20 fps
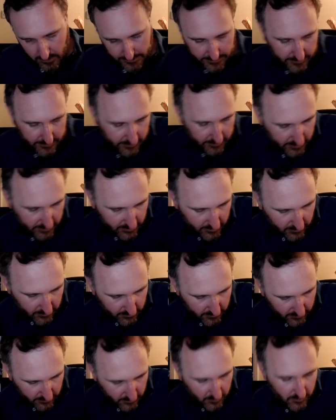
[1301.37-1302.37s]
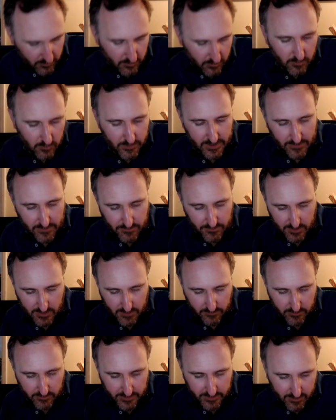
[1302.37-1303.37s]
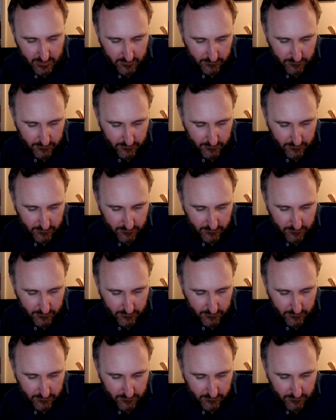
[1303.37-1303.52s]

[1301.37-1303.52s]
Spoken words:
So, ooh, we have some stuff in there.